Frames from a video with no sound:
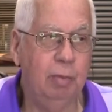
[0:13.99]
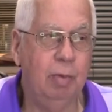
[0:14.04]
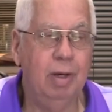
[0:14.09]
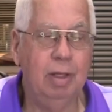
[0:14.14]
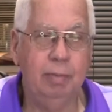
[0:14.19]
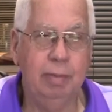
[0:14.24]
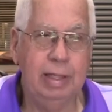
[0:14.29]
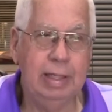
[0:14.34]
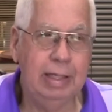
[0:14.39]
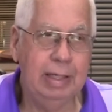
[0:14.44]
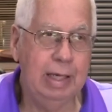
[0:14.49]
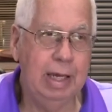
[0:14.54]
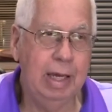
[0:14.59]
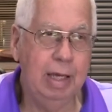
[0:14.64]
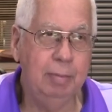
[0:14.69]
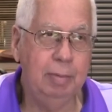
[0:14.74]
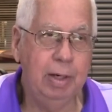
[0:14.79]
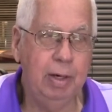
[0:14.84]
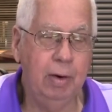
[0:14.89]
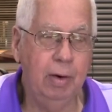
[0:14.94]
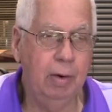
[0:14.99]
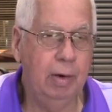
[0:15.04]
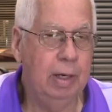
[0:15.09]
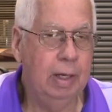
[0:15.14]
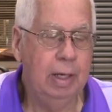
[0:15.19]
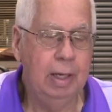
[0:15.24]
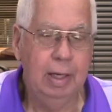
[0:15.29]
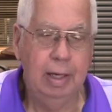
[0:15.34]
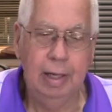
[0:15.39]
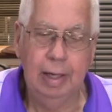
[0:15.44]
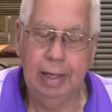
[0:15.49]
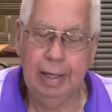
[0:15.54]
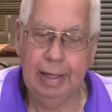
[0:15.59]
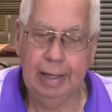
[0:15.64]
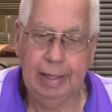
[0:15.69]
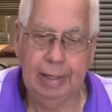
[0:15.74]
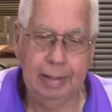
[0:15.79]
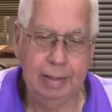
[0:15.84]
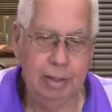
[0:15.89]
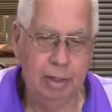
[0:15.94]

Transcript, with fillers: Really, when he came here, uh,